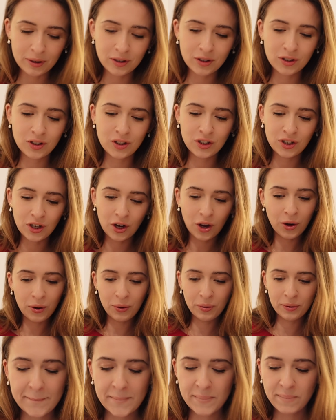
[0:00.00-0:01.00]

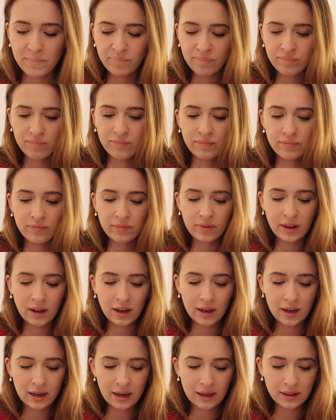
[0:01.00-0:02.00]
So
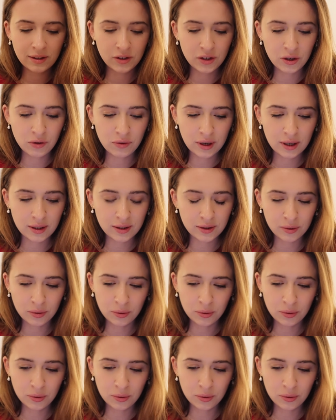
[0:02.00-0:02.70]
let's do this.